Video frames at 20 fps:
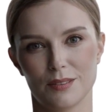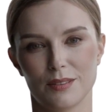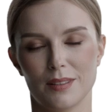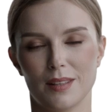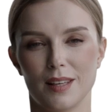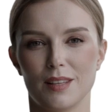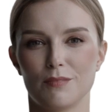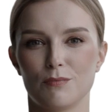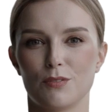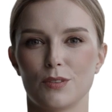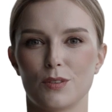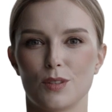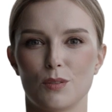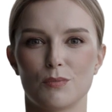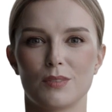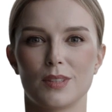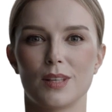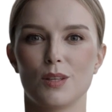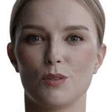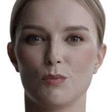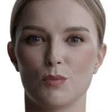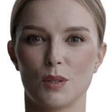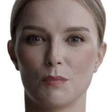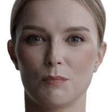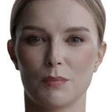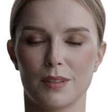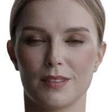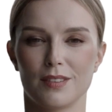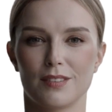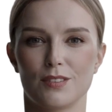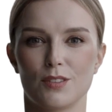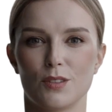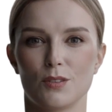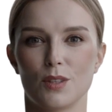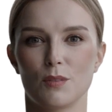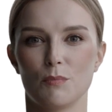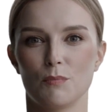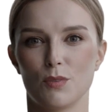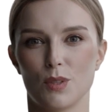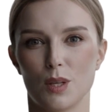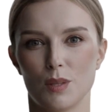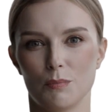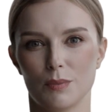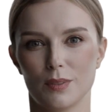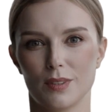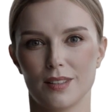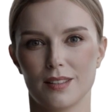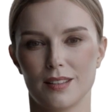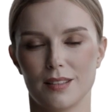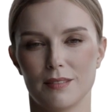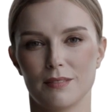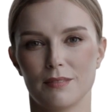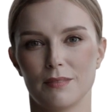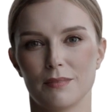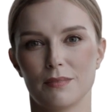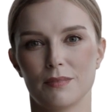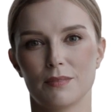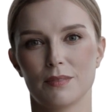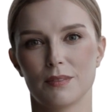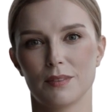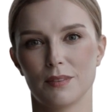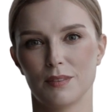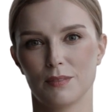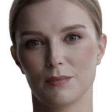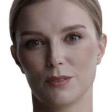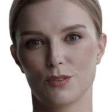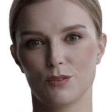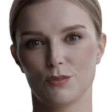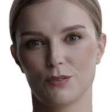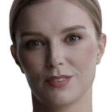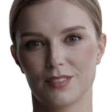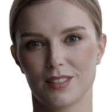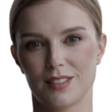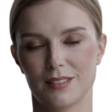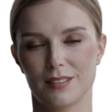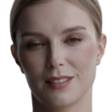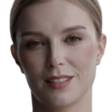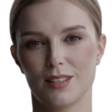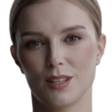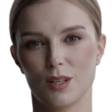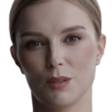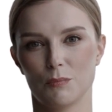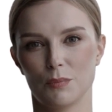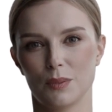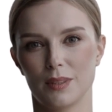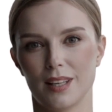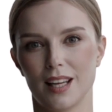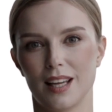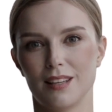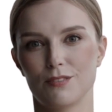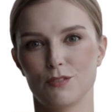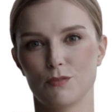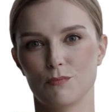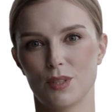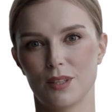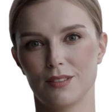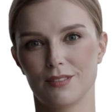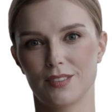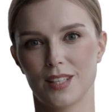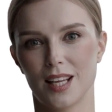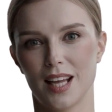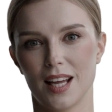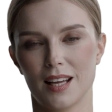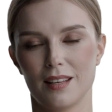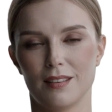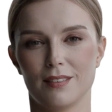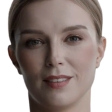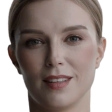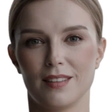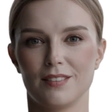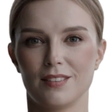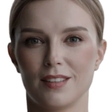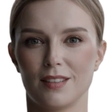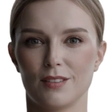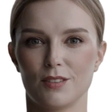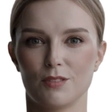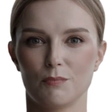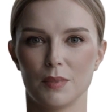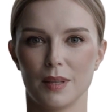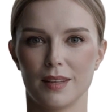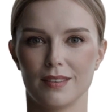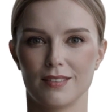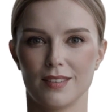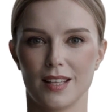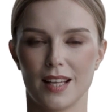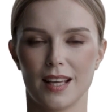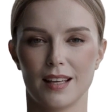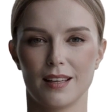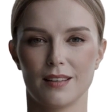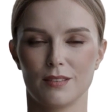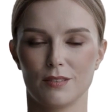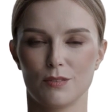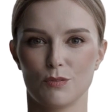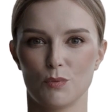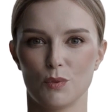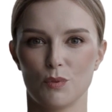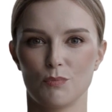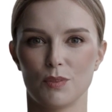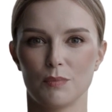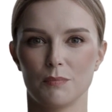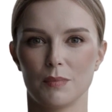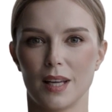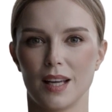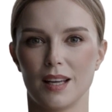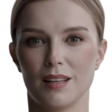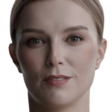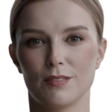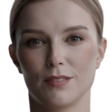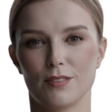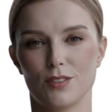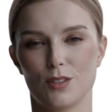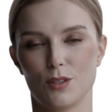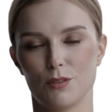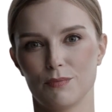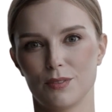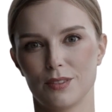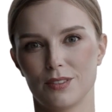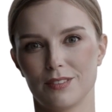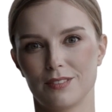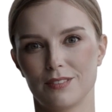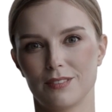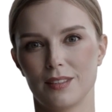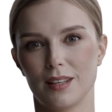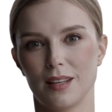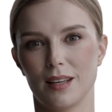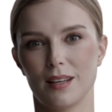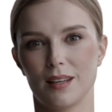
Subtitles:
Even though the equipment is on your property, the utility company has the right to access it to maintain or repair the service.